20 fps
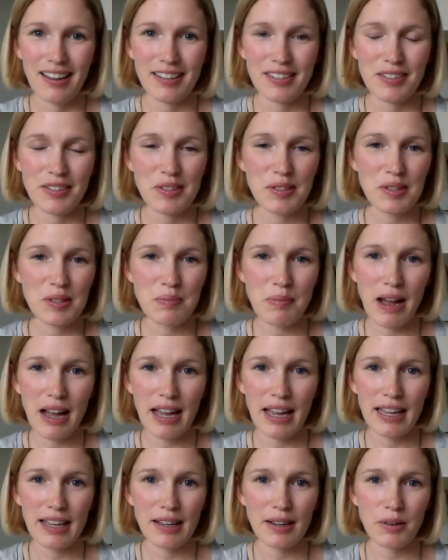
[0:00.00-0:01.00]
Use
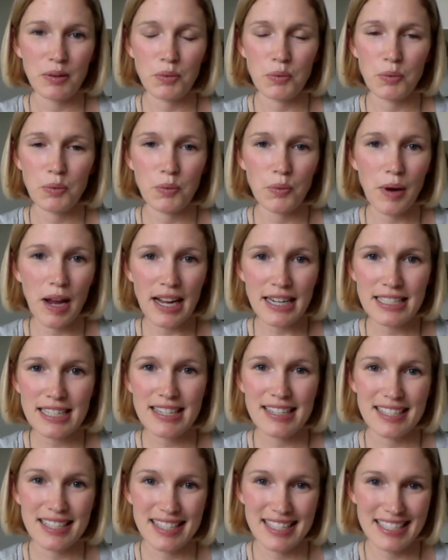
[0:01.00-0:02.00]
my
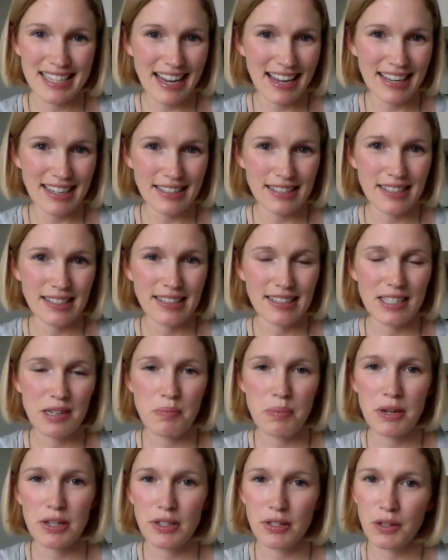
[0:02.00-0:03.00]
wrecked state to
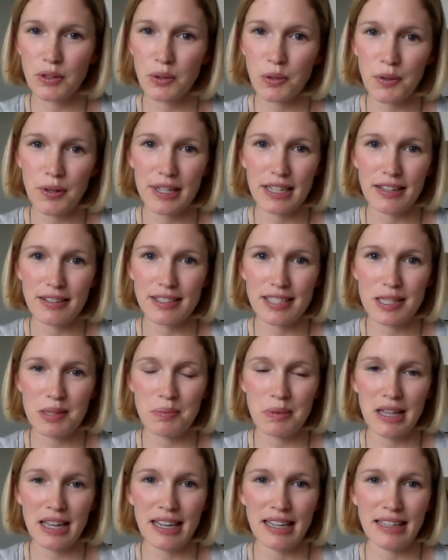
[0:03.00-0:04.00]
put your glory on
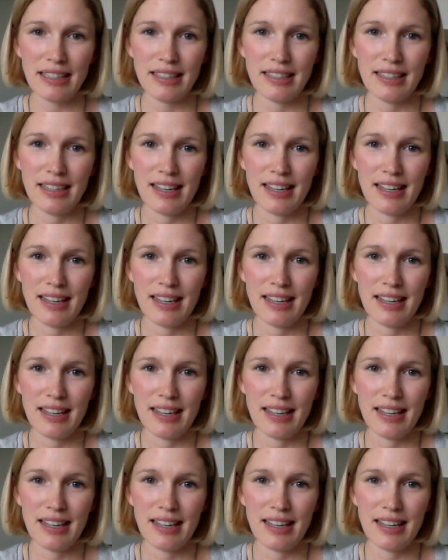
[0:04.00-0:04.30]
display."